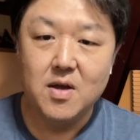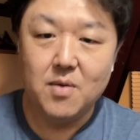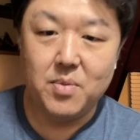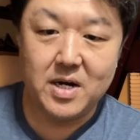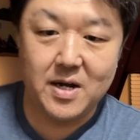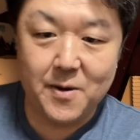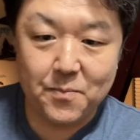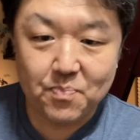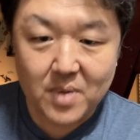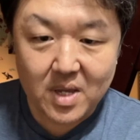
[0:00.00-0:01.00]
But
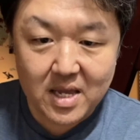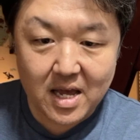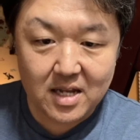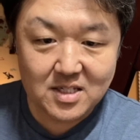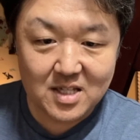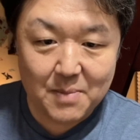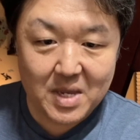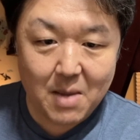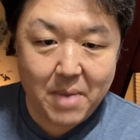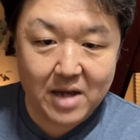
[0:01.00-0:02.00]
yeah, let me
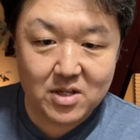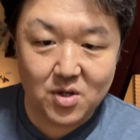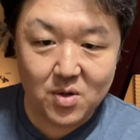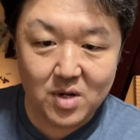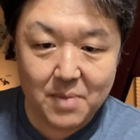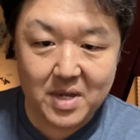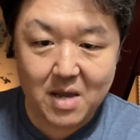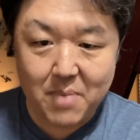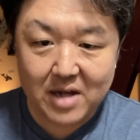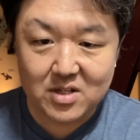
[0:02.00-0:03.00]
get back
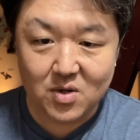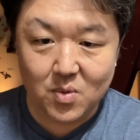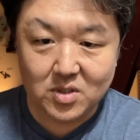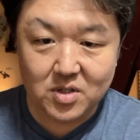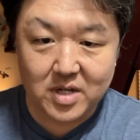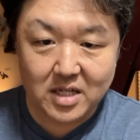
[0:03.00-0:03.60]
to what you get.